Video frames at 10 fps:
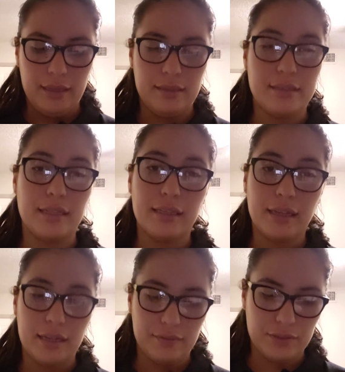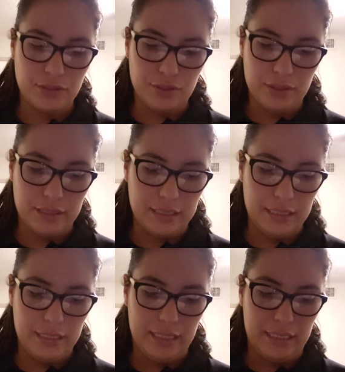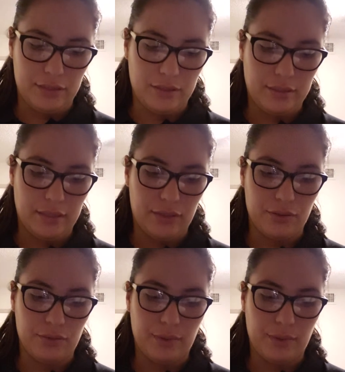The second kind of uncertainty is centered